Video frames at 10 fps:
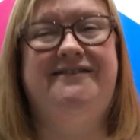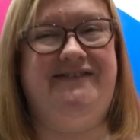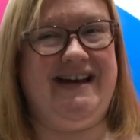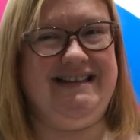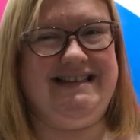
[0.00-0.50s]

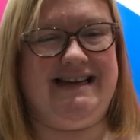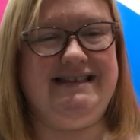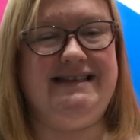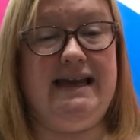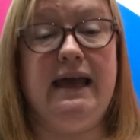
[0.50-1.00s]

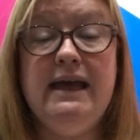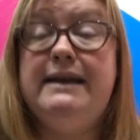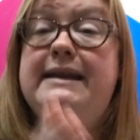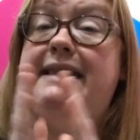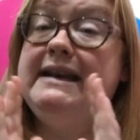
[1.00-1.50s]
Fantastic.
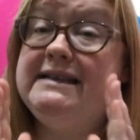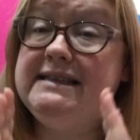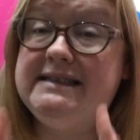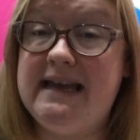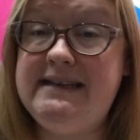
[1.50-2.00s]
And then
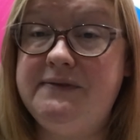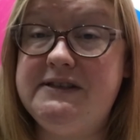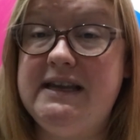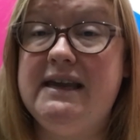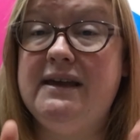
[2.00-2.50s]
instead of
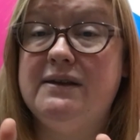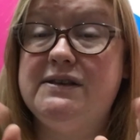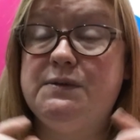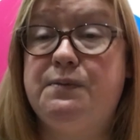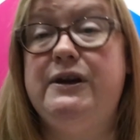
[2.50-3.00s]
singing
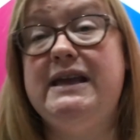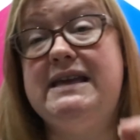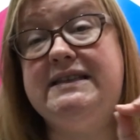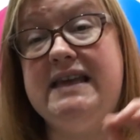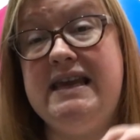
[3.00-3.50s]
spring
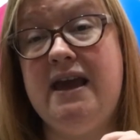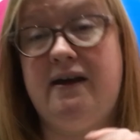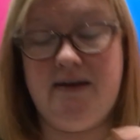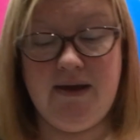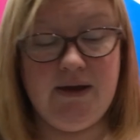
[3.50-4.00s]
is
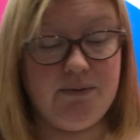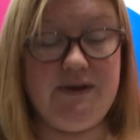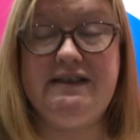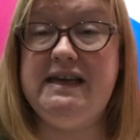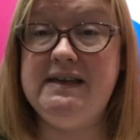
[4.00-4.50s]
here,
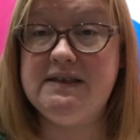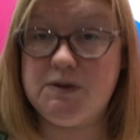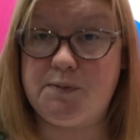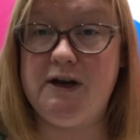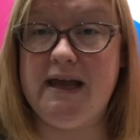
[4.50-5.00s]
we sing
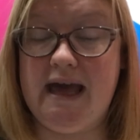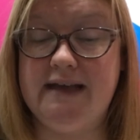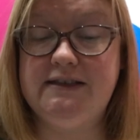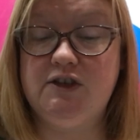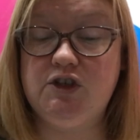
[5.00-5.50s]
spring
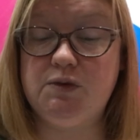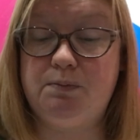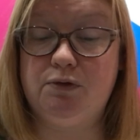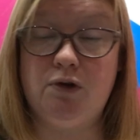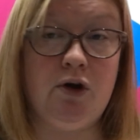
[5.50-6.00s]
has
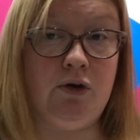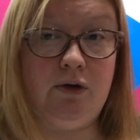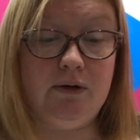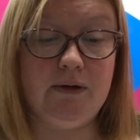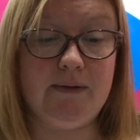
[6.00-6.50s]

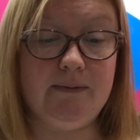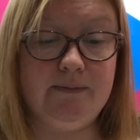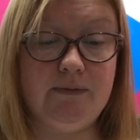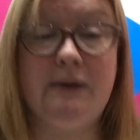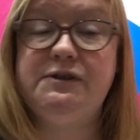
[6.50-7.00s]
sprung.
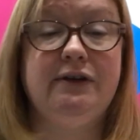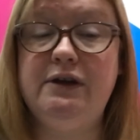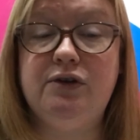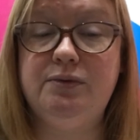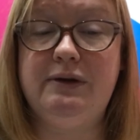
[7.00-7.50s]
I'm
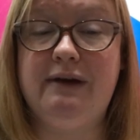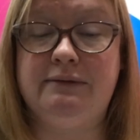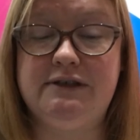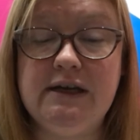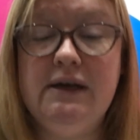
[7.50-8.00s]
sorry, other way
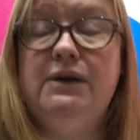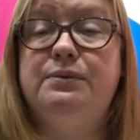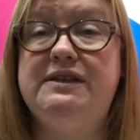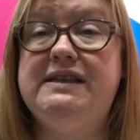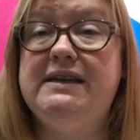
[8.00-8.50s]
around.
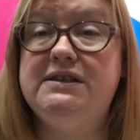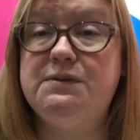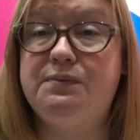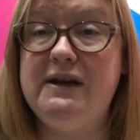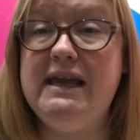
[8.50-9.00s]
We sing
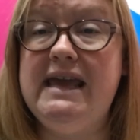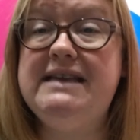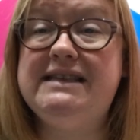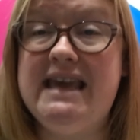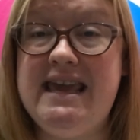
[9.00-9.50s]
spring
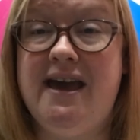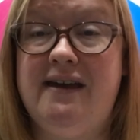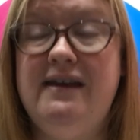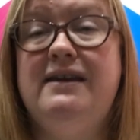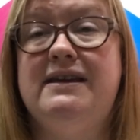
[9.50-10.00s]
is here
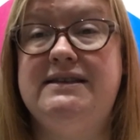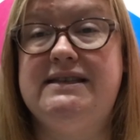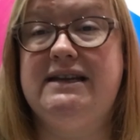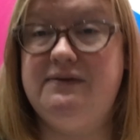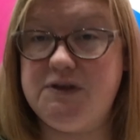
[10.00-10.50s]

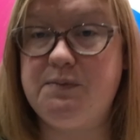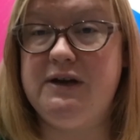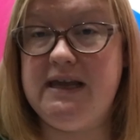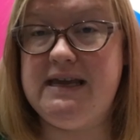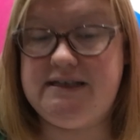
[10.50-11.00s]
instead of
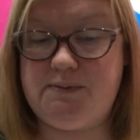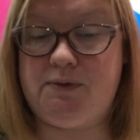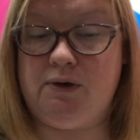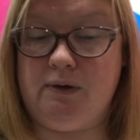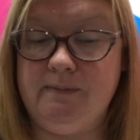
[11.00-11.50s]
spring is
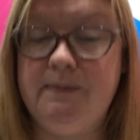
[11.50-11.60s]
sprung.